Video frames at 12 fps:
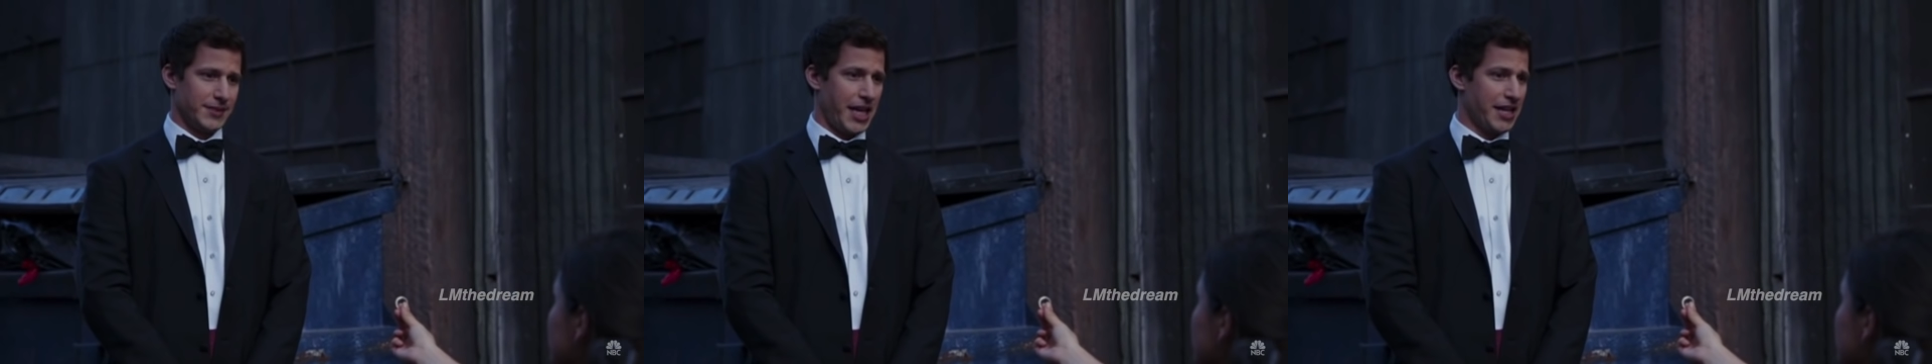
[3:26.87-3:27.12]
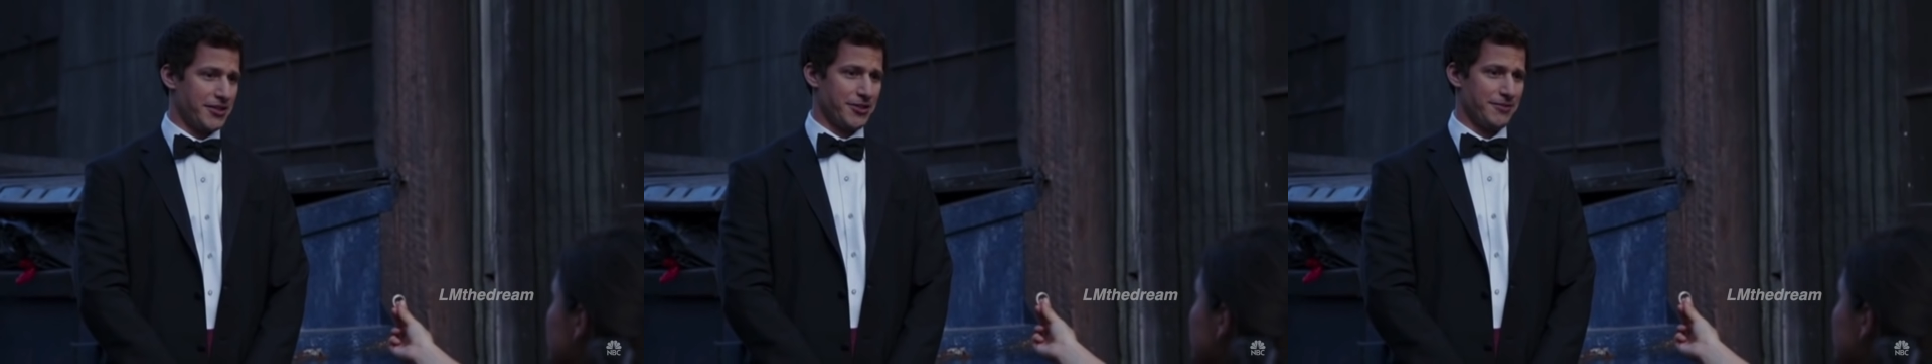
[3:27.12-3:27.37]

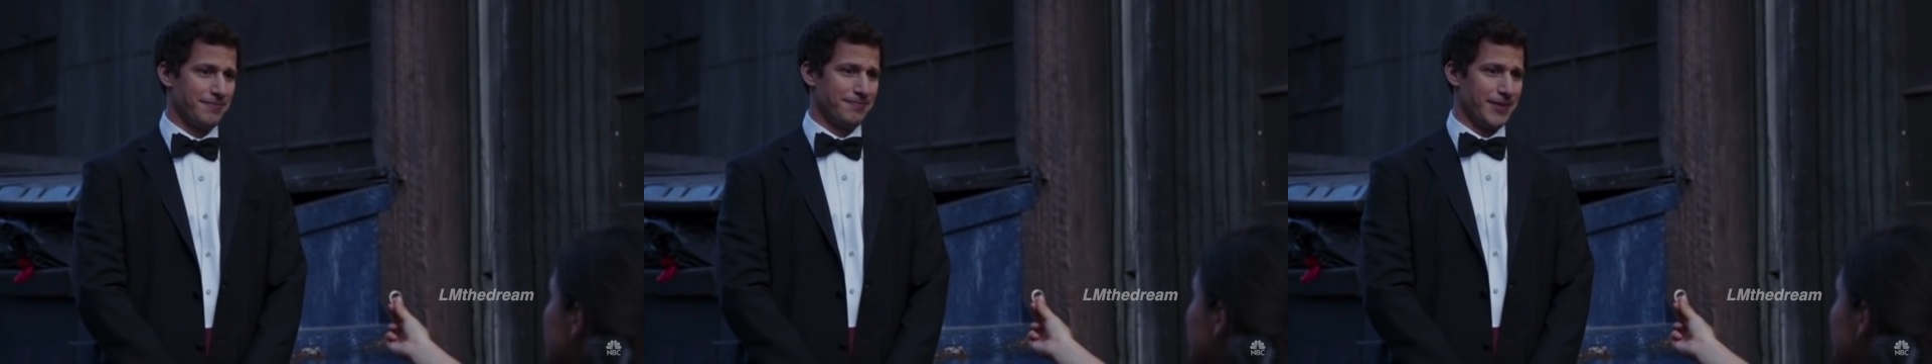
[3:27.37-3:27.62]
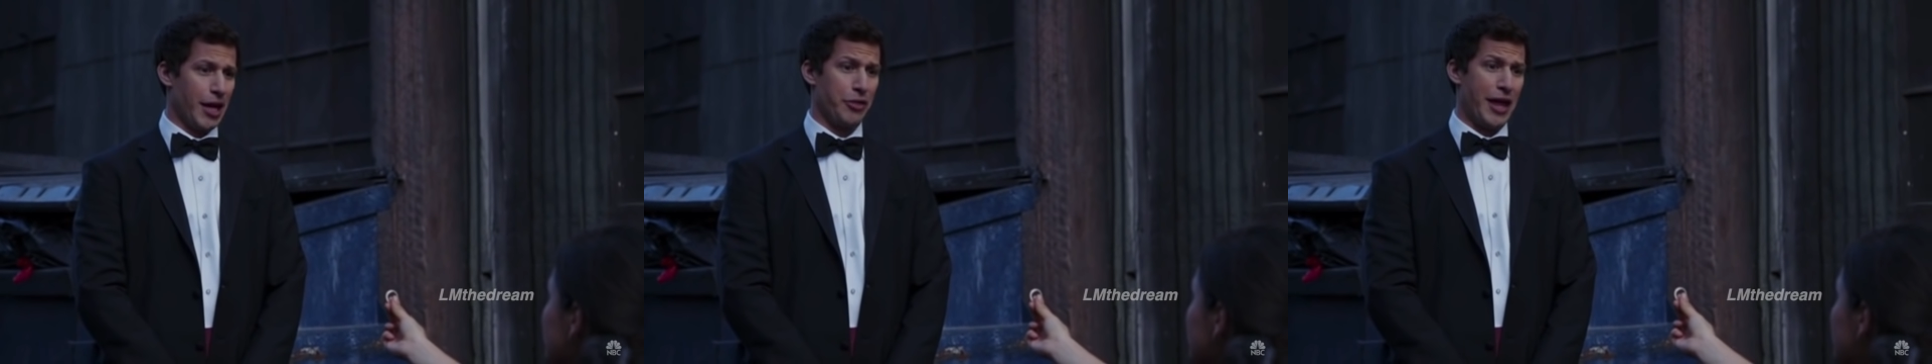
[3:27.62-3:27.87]
Yes.
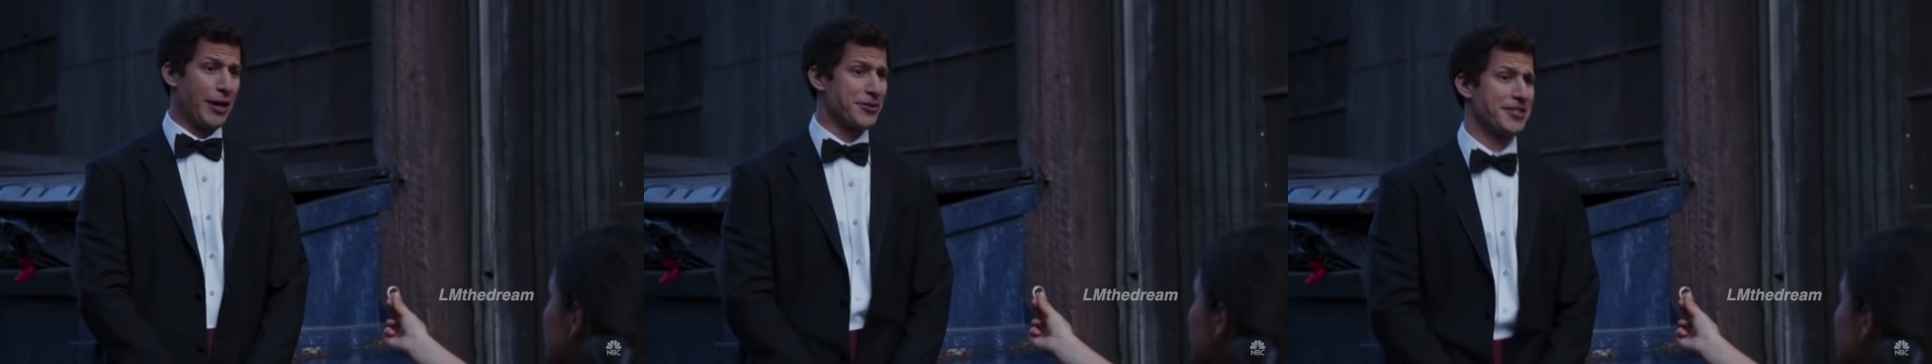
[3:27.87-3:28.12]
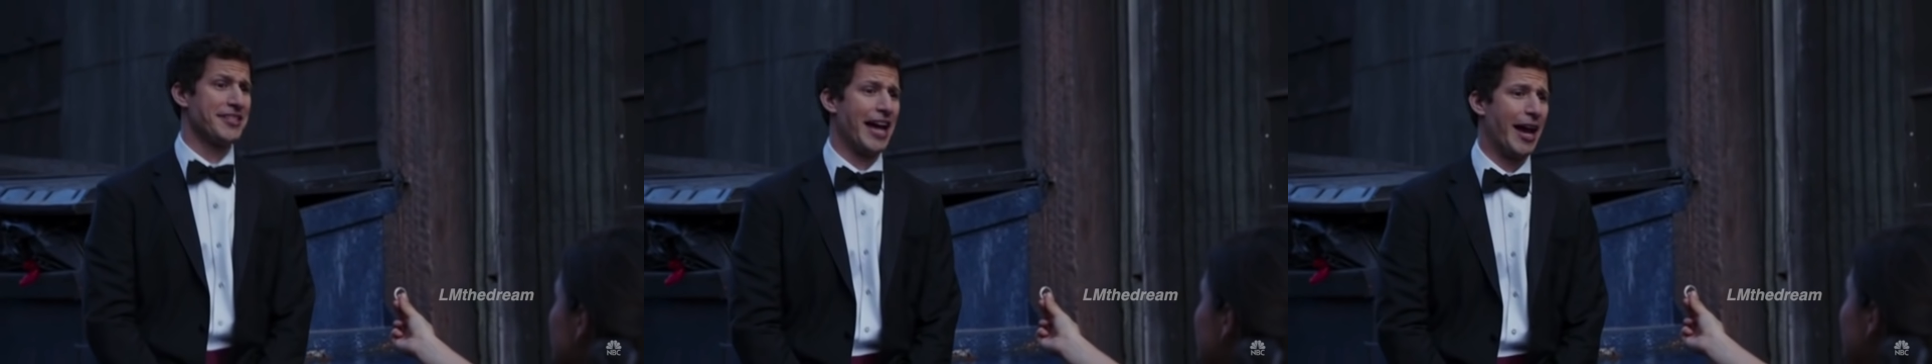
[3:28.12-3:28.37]
A
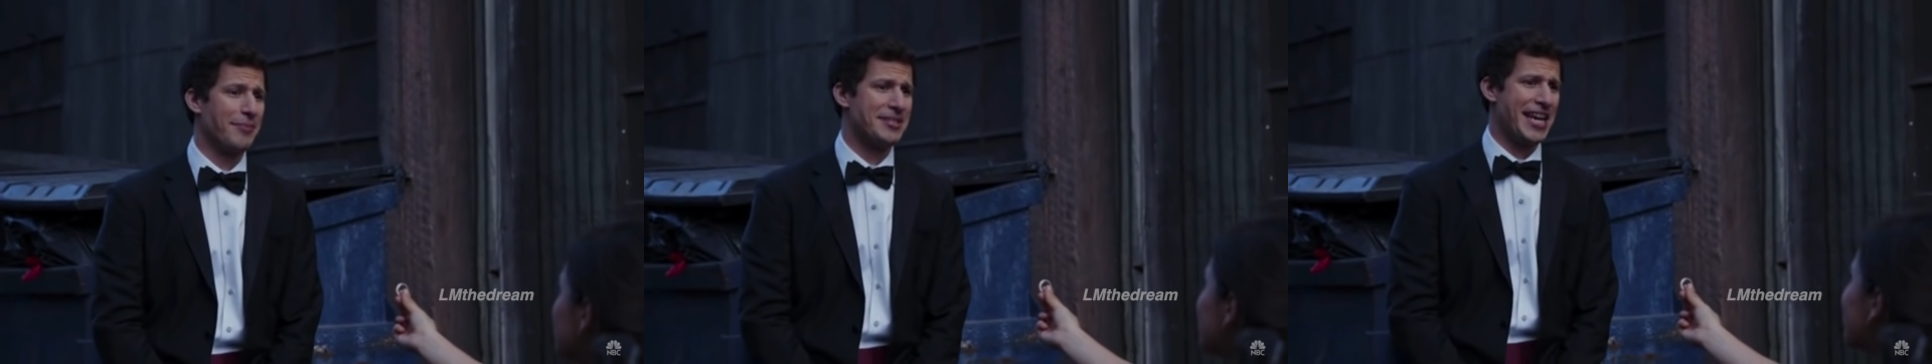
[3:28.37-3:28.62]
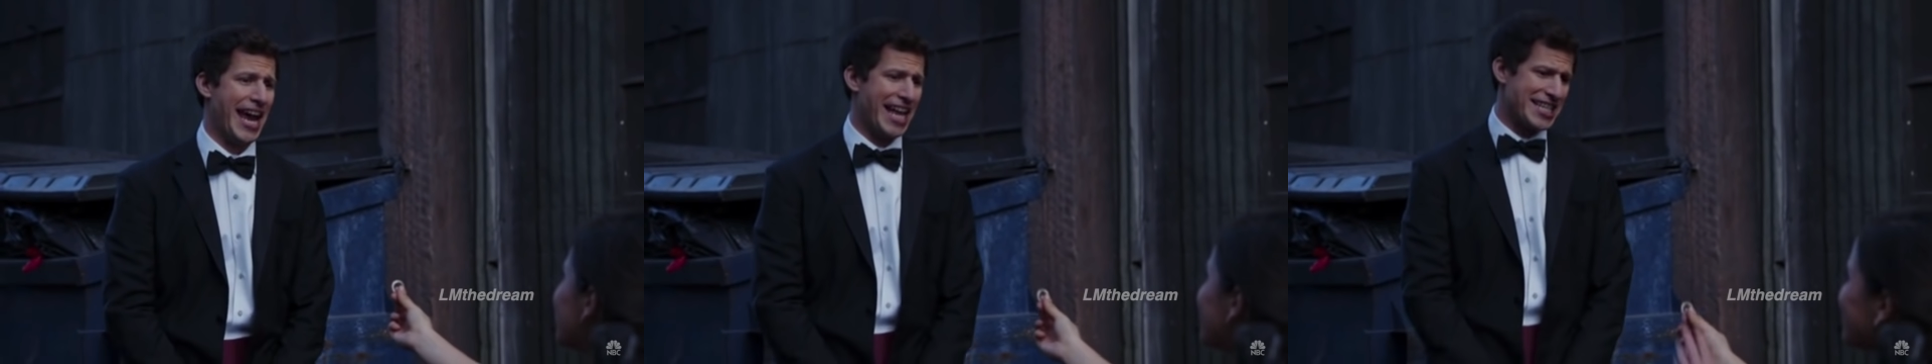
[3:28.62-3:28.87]
thousand
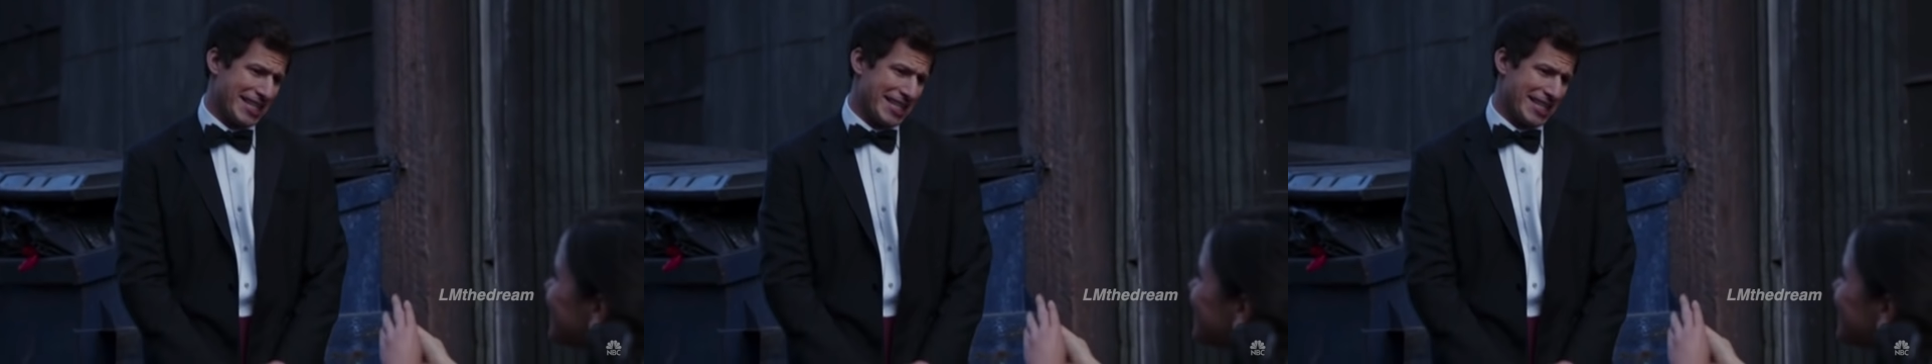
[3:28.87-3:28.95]
times yes.